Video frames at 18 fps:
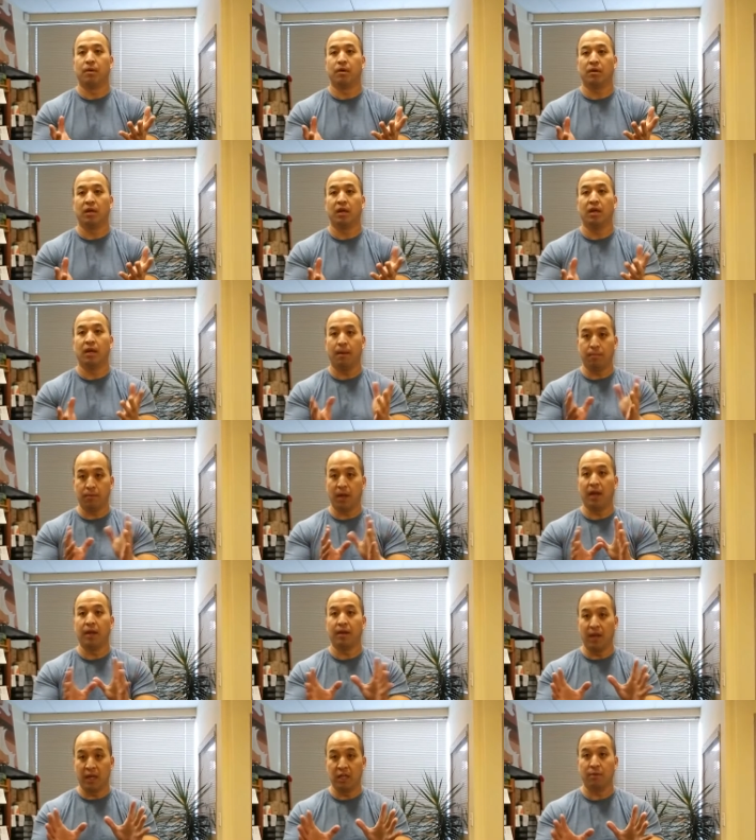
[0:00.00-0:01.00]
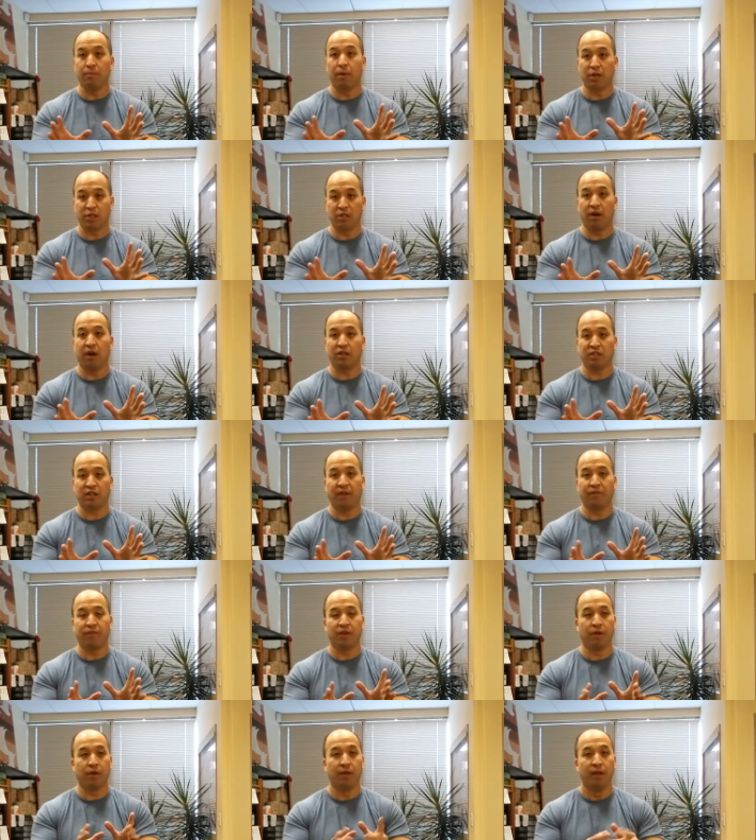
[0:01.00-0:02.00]
okay, I'm in, into martial arts stuff
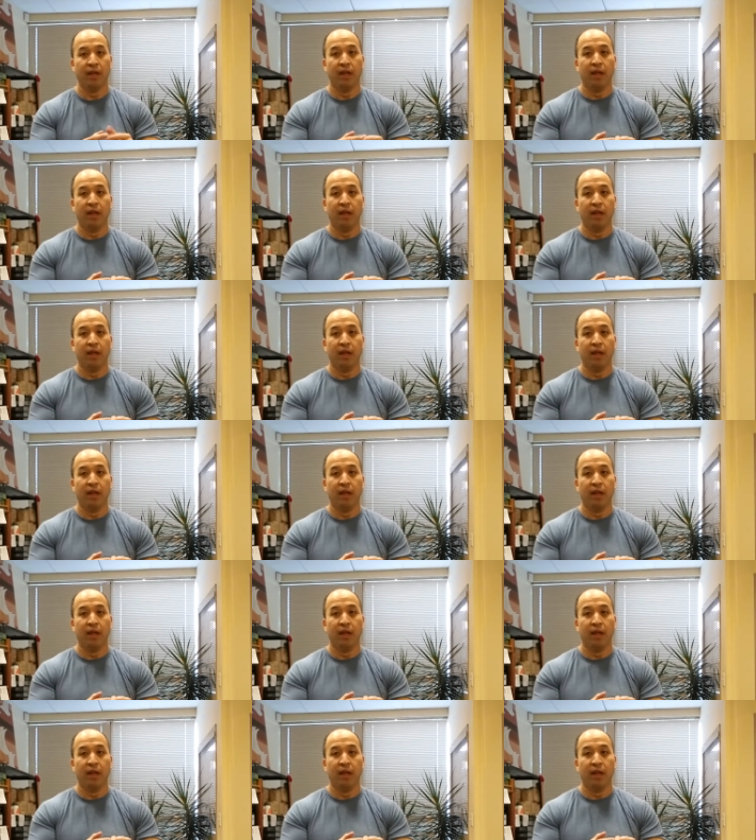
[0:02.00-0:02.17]
here.